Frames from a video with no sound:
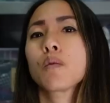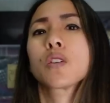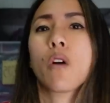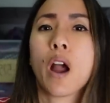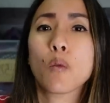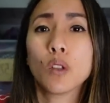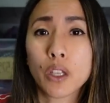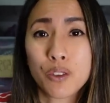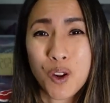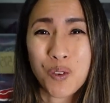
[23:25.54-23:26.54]
So I will
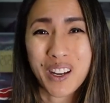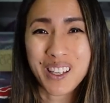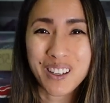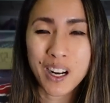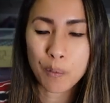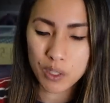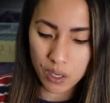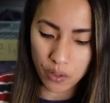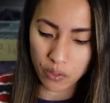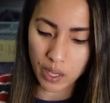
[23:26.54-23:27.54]
let you know right here how much
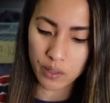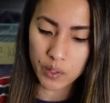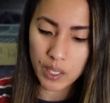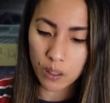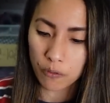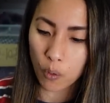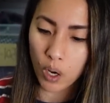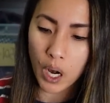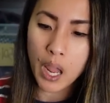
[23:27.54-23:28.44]
I think they can sell for.